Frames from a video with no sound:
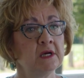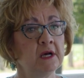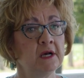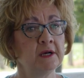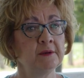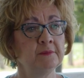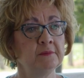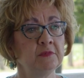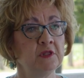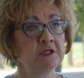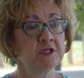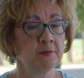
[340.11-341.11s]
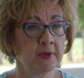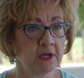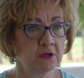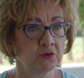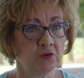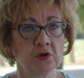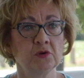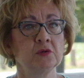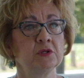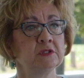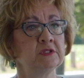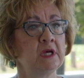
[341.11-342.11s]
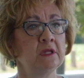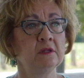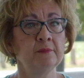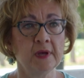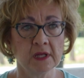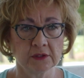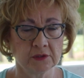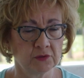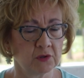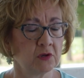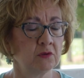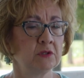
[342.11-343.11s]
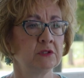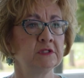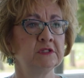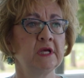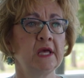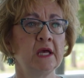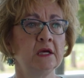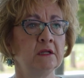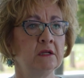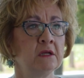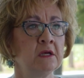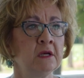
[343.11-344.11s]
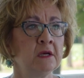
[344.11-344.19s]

the tomato growers and the melon growers and